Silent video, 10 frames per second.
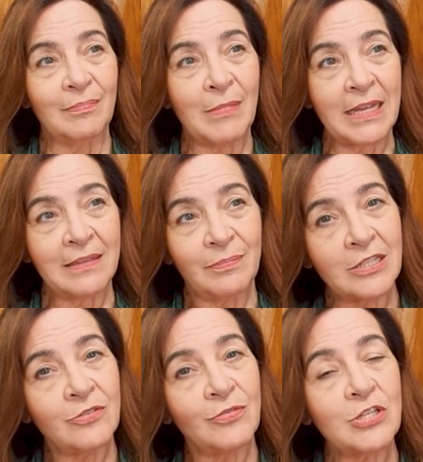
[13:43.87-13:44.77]
My
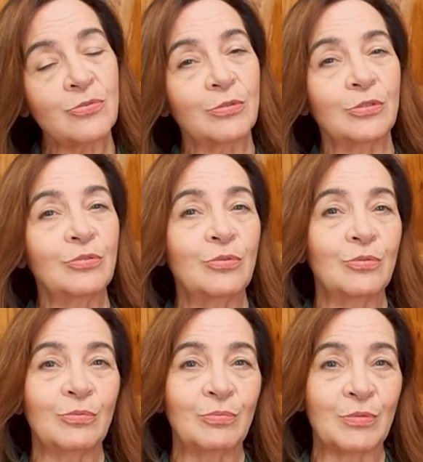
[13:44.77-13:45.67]
individual
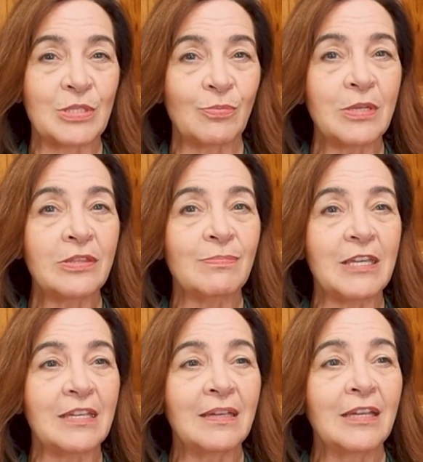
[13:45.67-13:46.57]
who was with
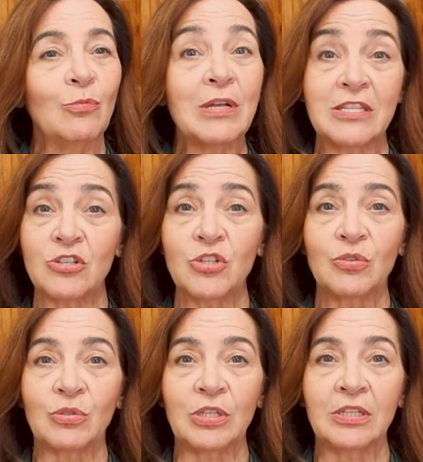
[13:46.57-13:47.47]
me wasn't
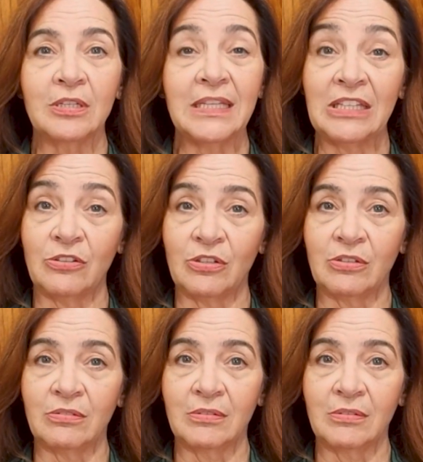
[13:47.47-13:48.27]
sure either.